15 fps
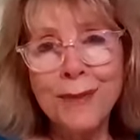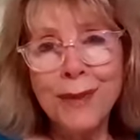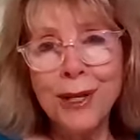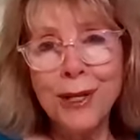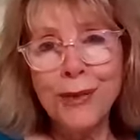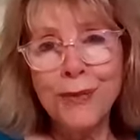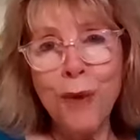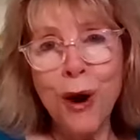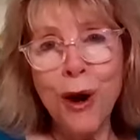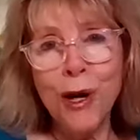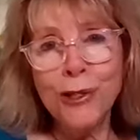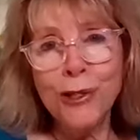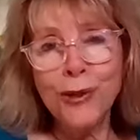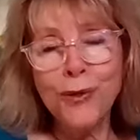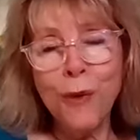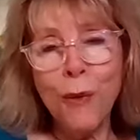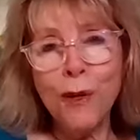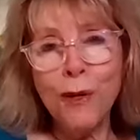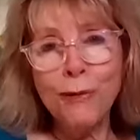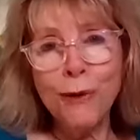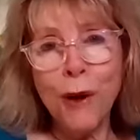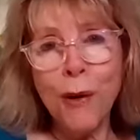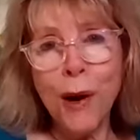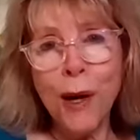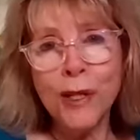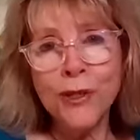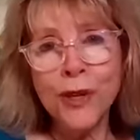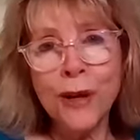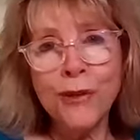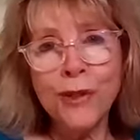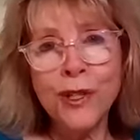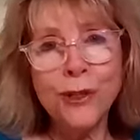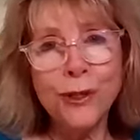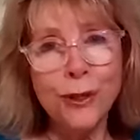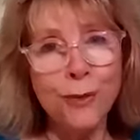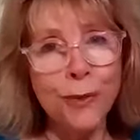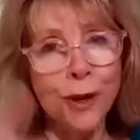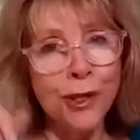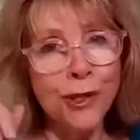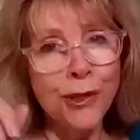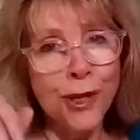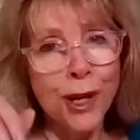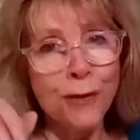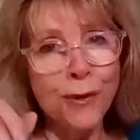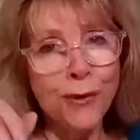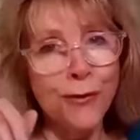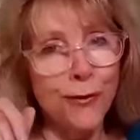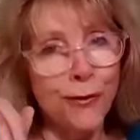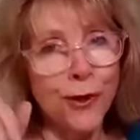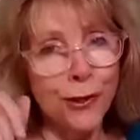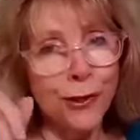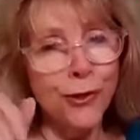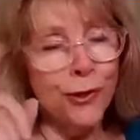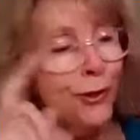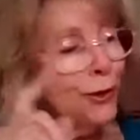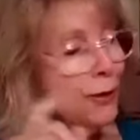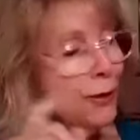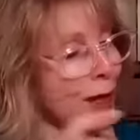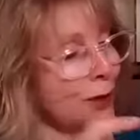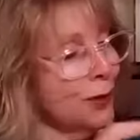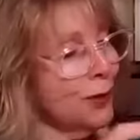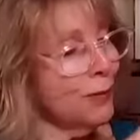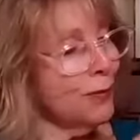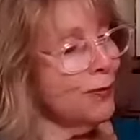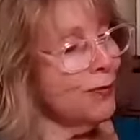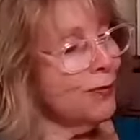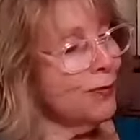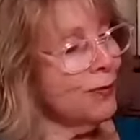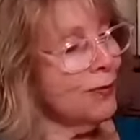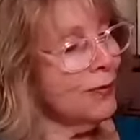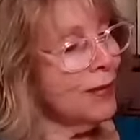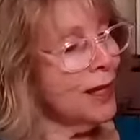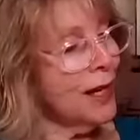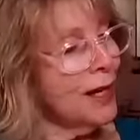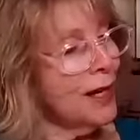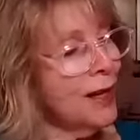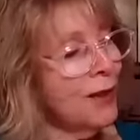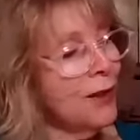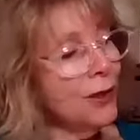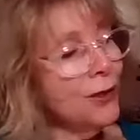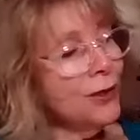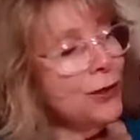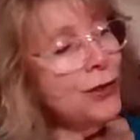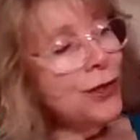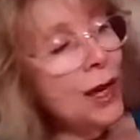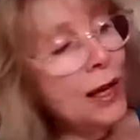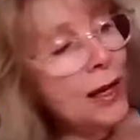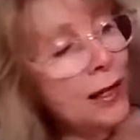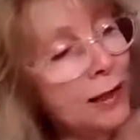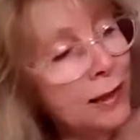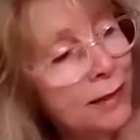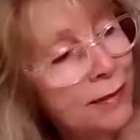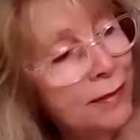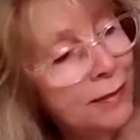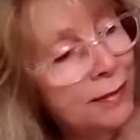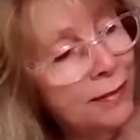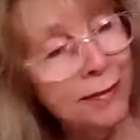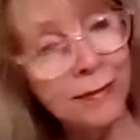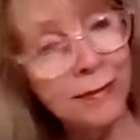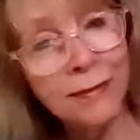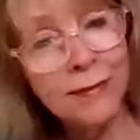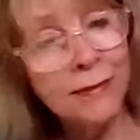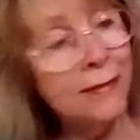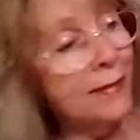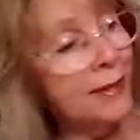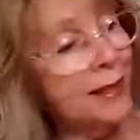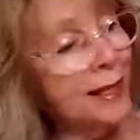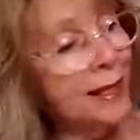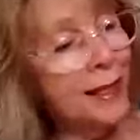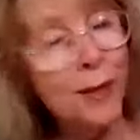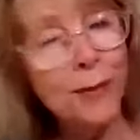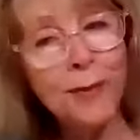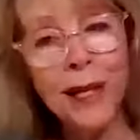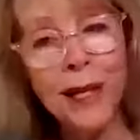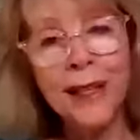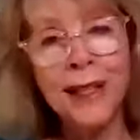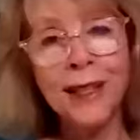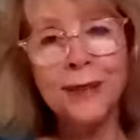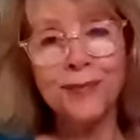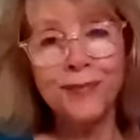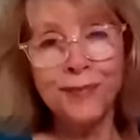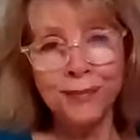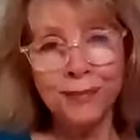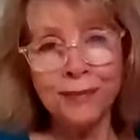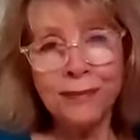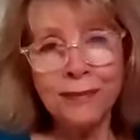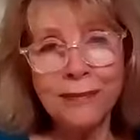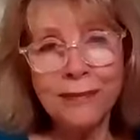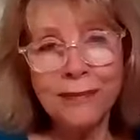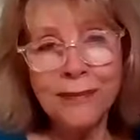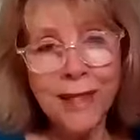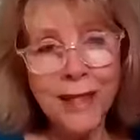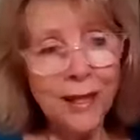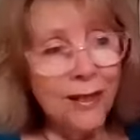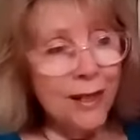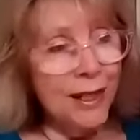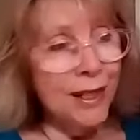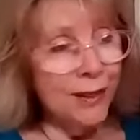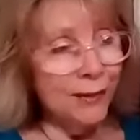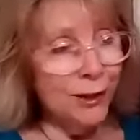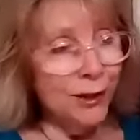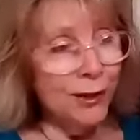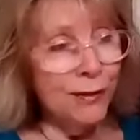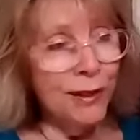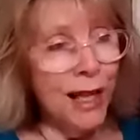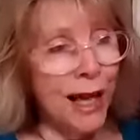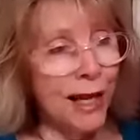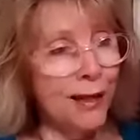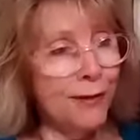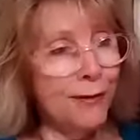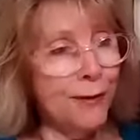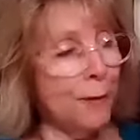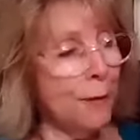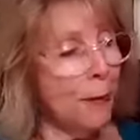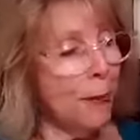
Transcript: Because Mars is what we throw ourselves into. Mars comes first to us. The sun, the yellow planet, the giver of life,